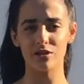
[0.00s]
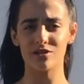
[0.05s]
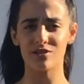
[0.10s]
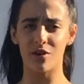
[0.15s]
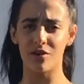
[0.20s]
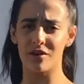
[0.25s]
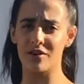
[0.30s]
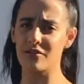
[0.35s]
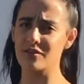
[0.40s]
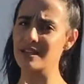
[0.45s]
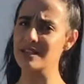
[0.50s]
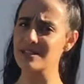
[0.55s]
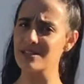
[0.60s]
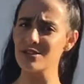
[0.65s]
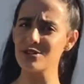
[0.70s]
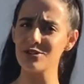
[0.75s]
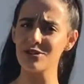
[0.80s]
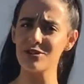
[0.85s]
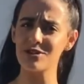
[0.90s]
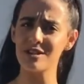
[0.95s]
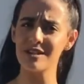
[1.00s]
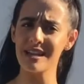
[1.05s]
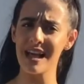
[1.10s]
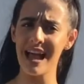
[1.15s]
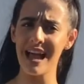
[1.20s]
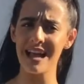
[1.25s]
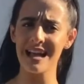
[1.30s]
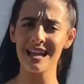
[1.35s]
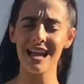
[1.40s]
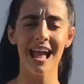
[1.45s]
so if this is you
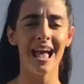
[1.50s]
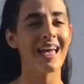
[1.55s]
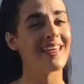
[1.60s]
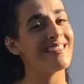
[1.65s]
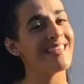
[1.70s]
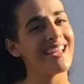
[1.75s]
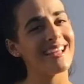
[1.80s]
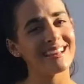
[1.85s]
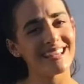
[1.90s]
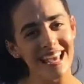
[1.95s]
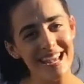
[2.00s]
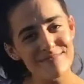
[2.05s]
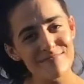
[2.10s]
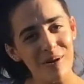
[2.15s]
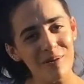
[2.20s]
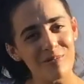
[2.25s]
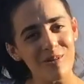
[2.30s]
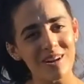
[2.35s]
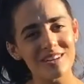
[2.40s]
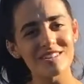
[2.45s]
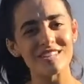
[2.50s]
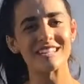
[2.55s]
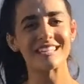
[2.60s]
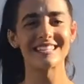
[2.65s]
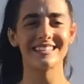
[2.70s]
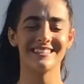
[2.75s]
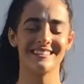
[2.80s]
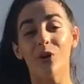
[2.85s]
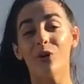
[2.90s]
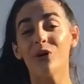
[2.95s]
today, then keep on watching.